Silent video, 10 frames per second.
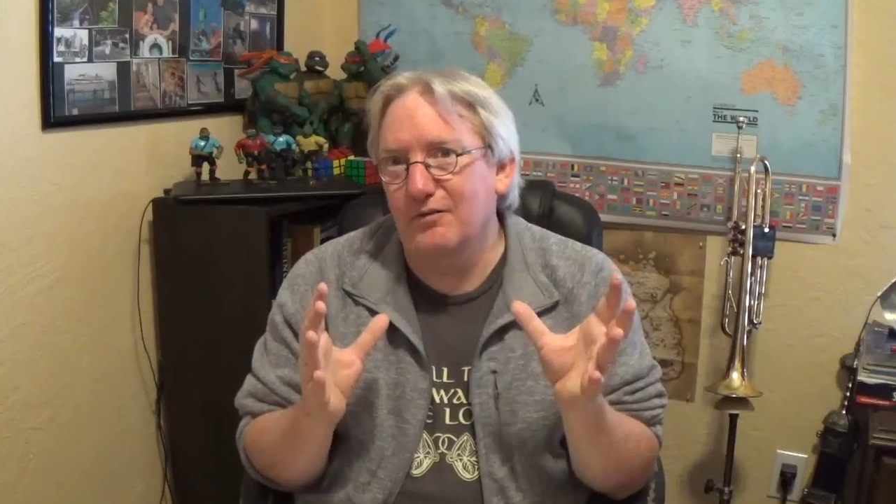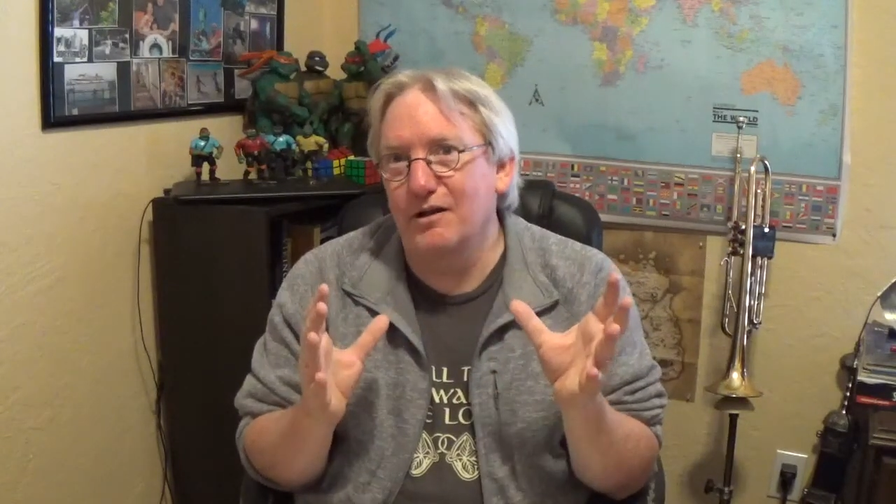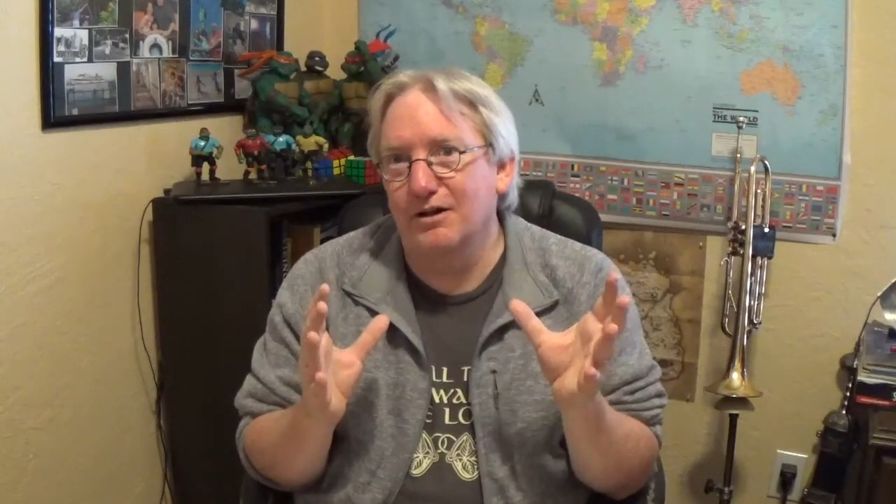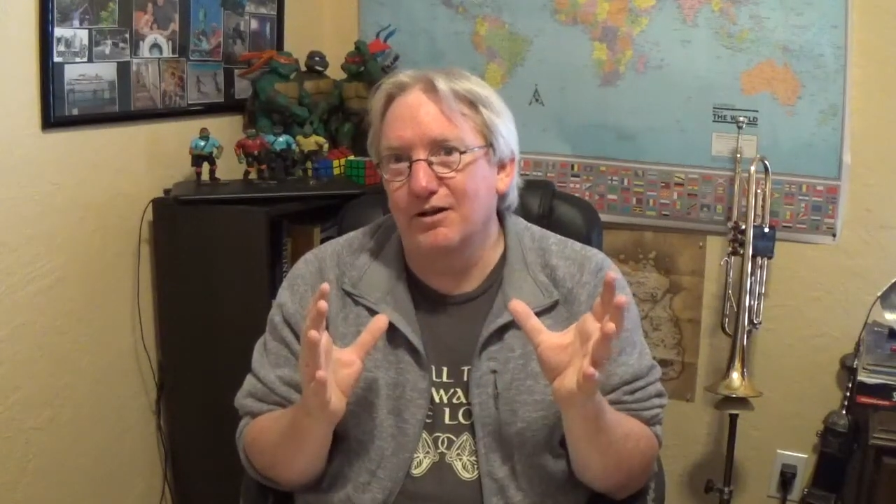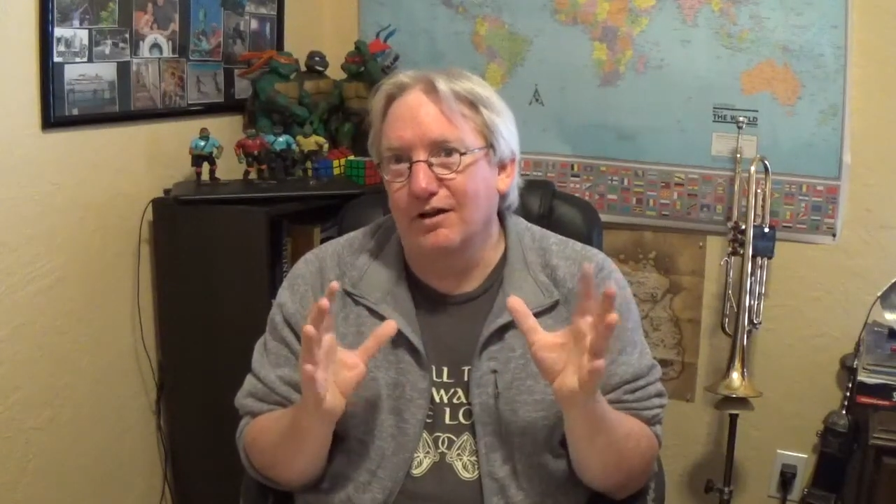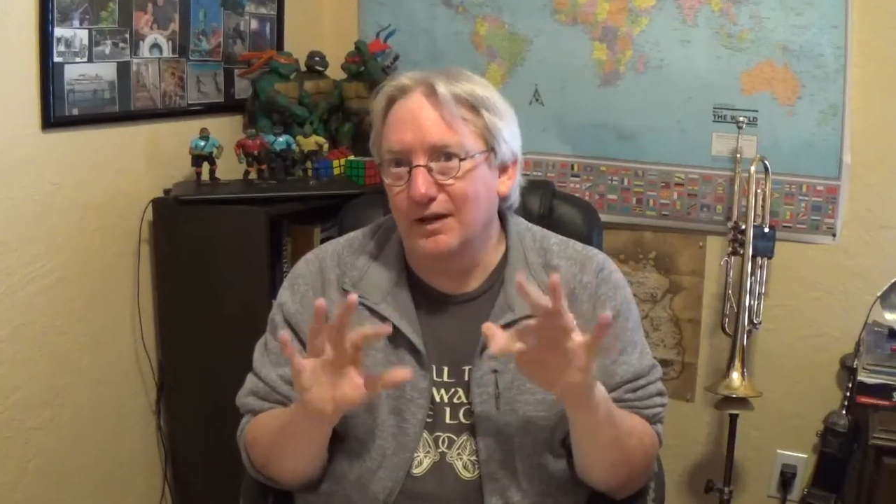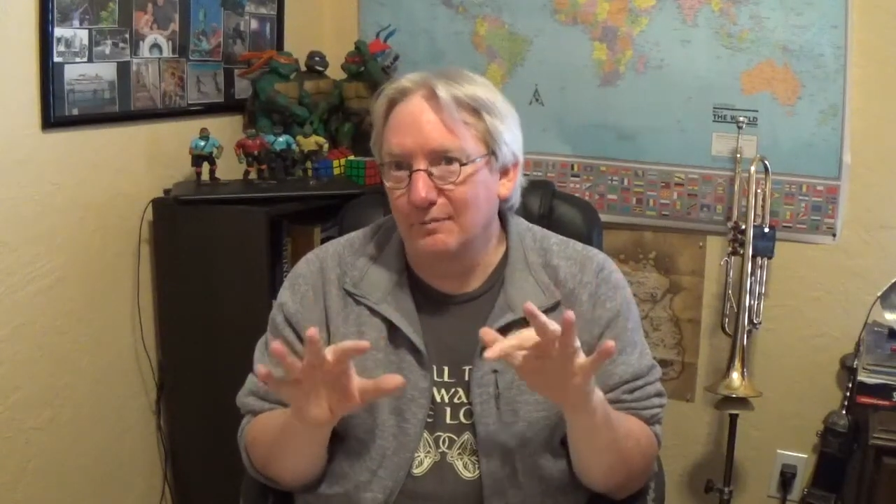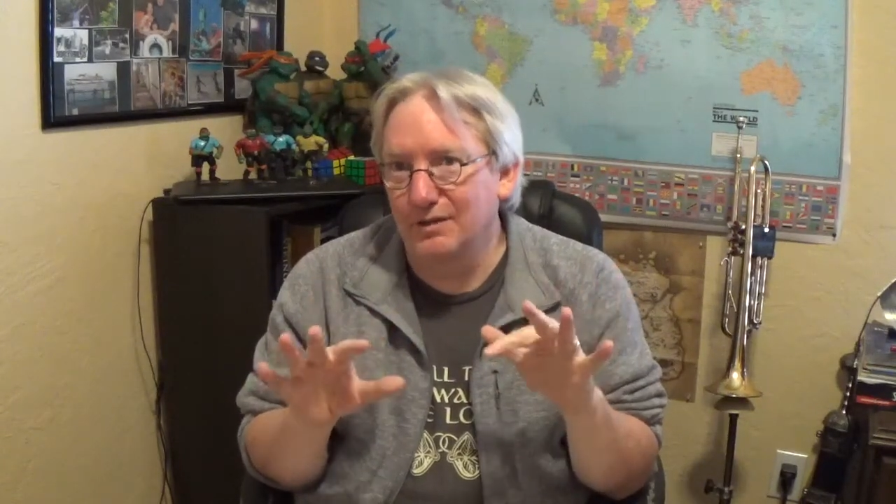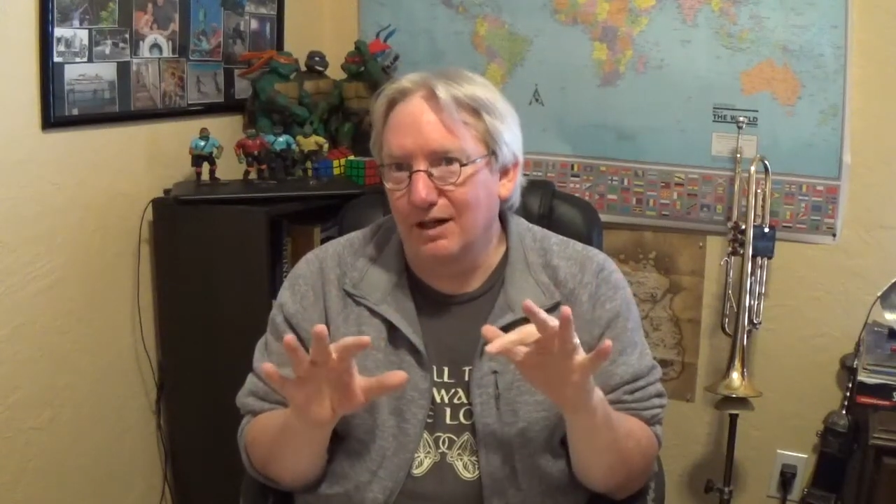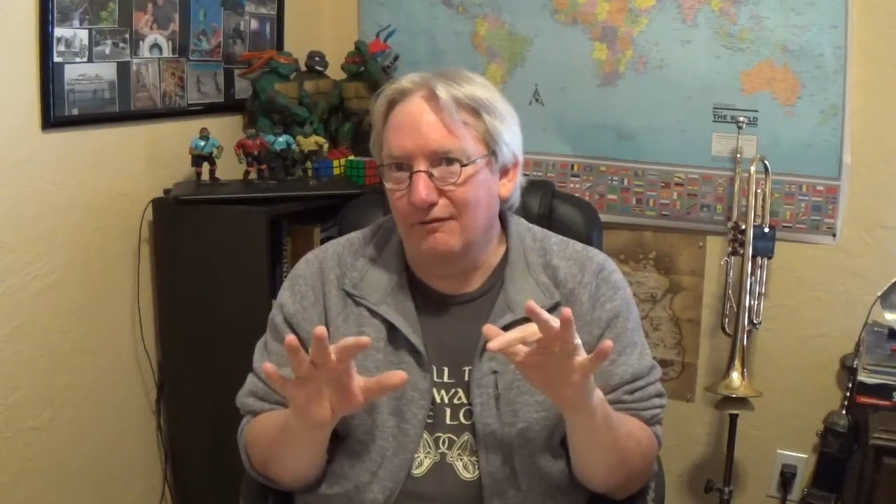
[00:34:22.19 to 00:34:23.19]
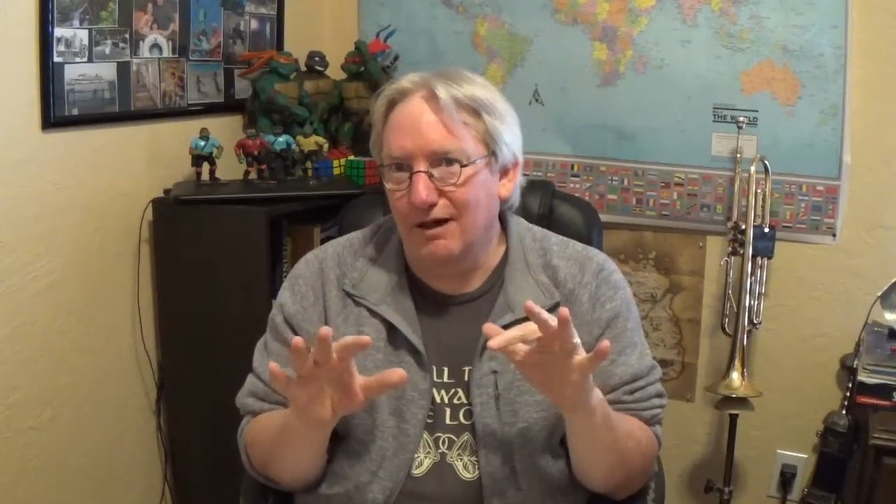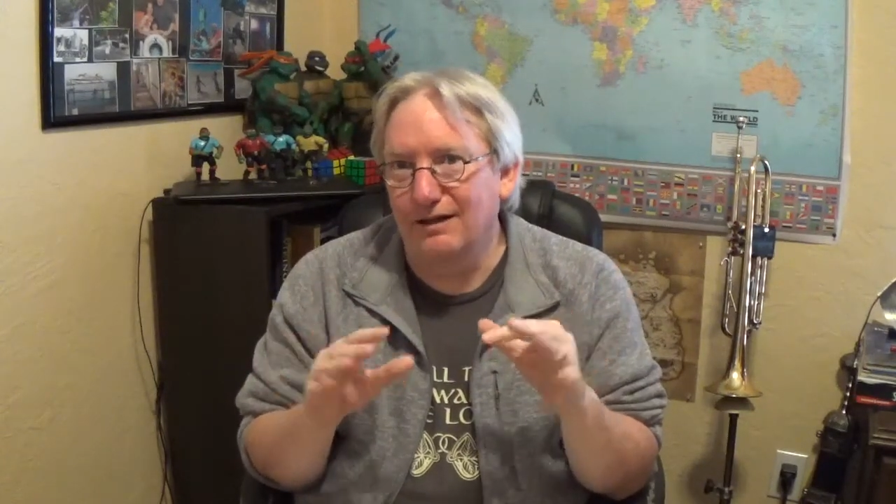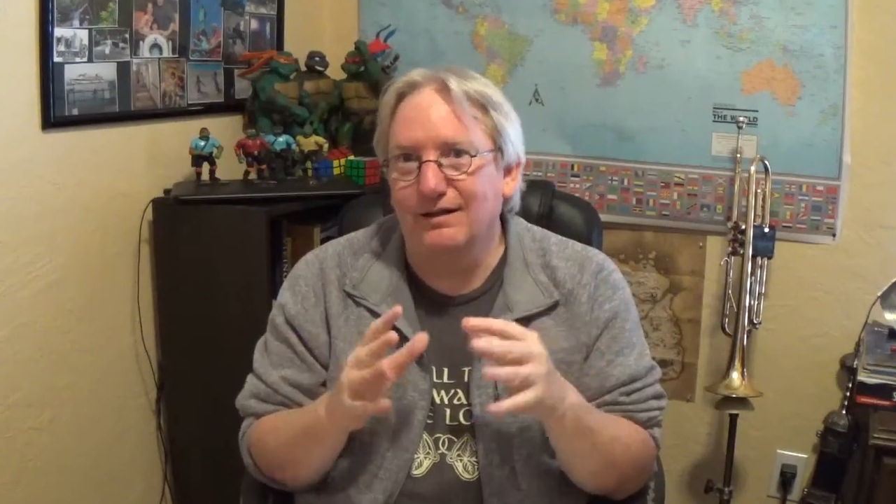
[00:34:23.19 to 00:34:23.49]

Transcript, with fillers: three-headed dog, then I'm done, right?